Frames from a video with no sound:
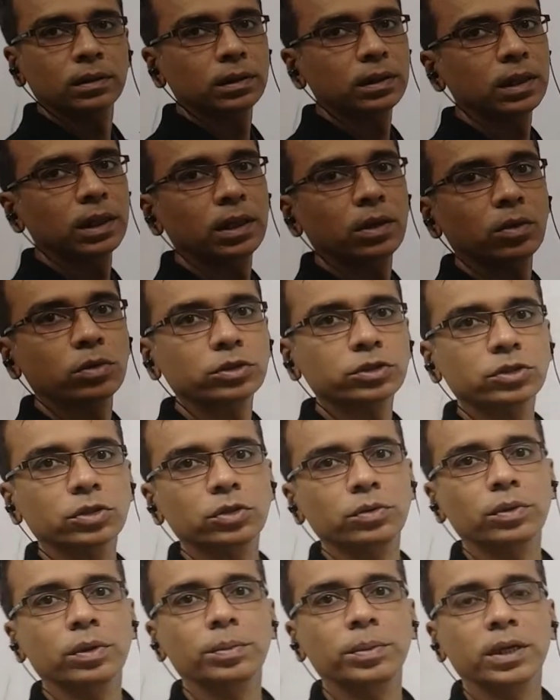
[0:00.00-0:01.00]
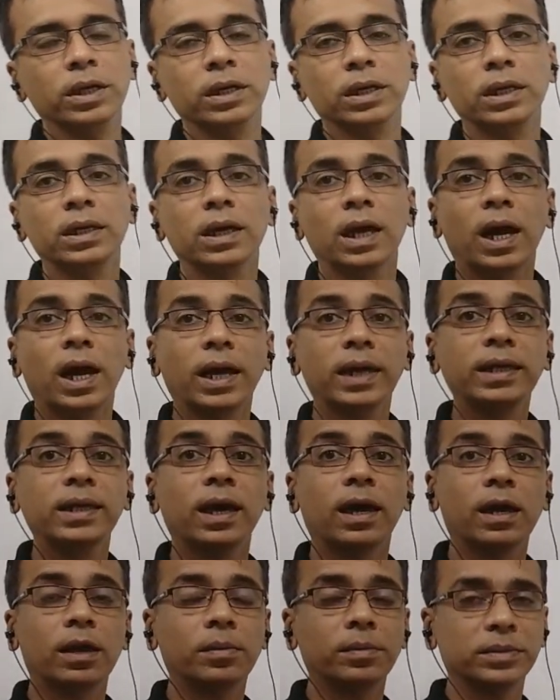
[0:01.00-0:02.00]
There also you will be getting
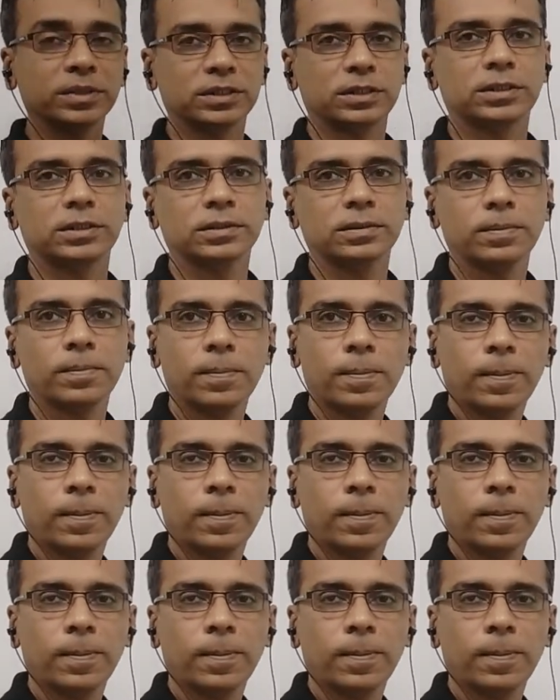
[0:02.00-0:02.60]
IRMS,